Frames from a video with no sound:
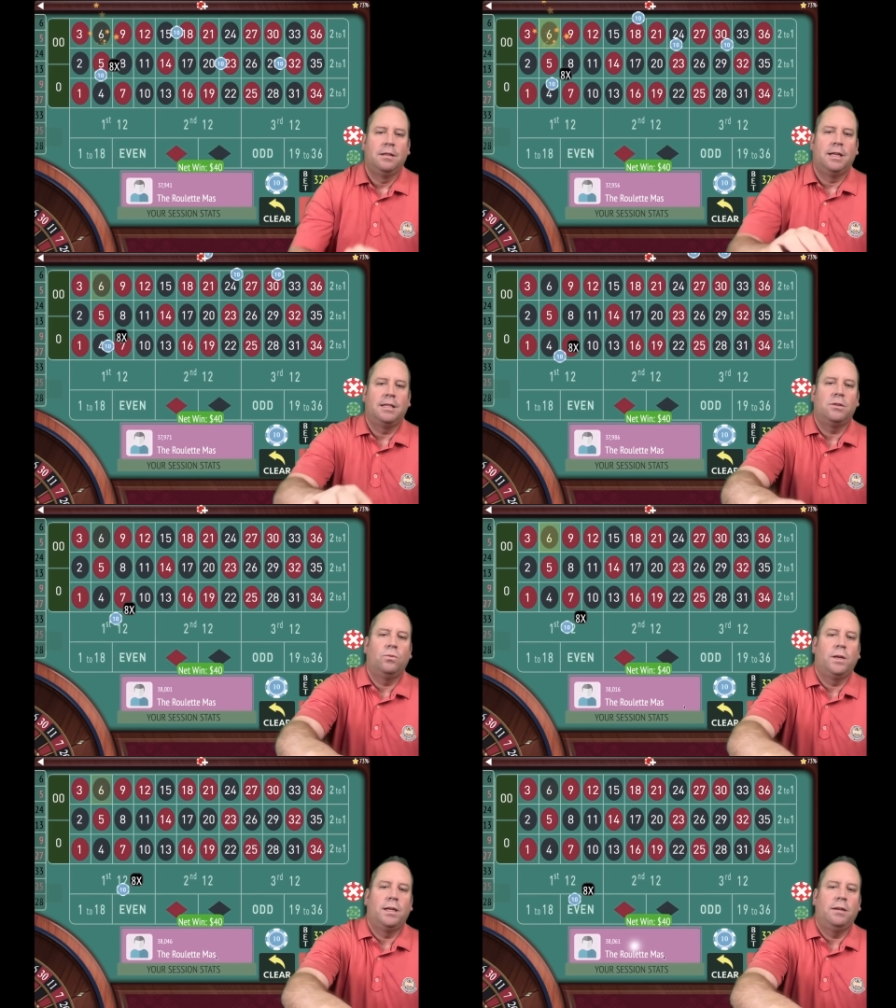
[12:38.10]
That's a
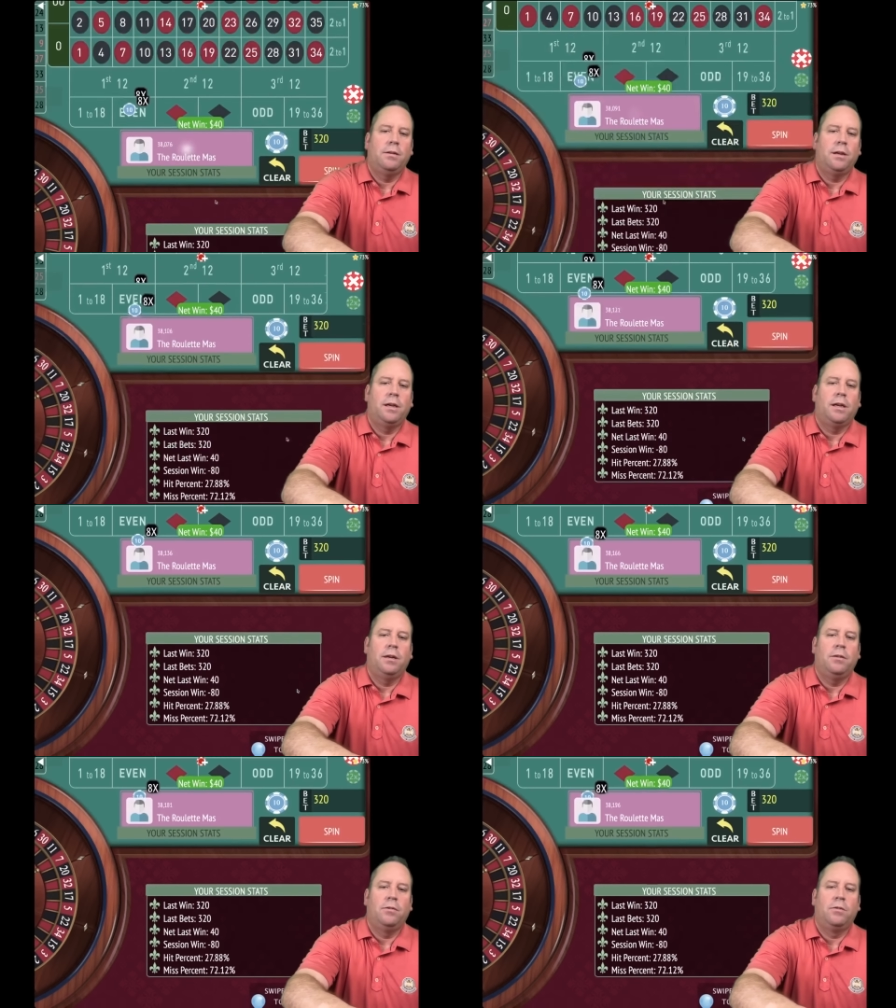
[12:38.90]
win. Okay.
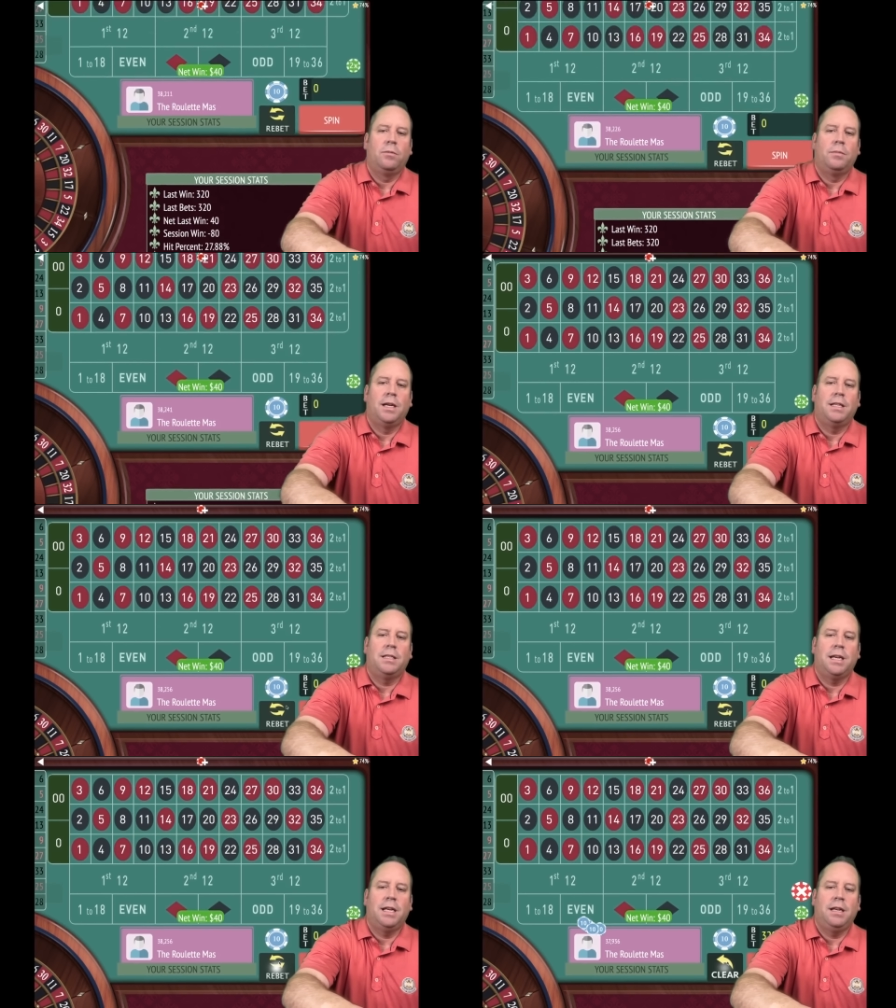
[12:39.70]
We're at minus
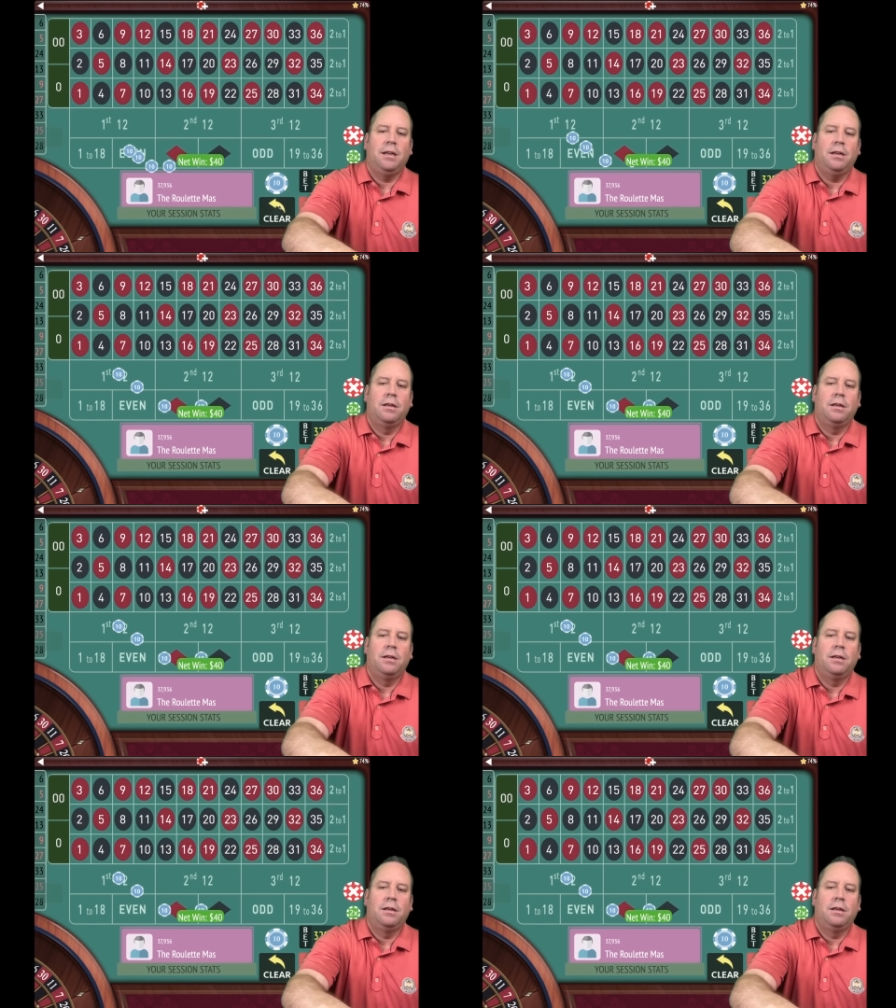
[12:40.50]
80.